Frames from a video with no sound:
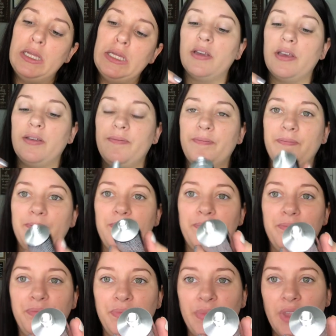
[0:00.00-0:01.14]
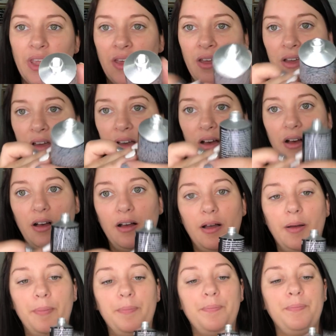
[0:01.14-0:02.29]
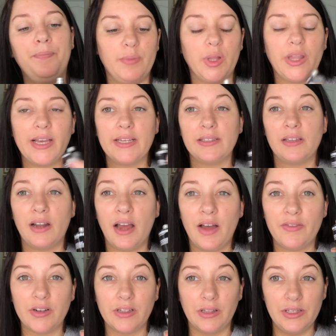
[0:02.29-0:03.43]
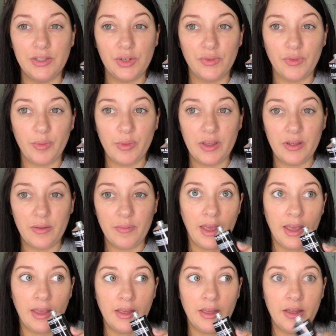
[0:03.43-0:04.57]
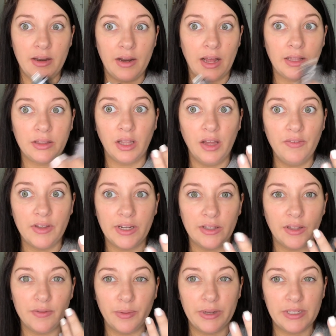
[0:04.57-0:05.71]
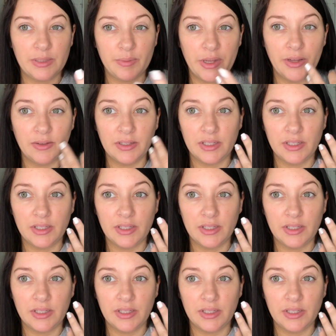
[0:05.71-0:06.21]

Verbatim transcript: Okay. Um, but like I said, I have a cleanser from them and I love it. I love the way it smells.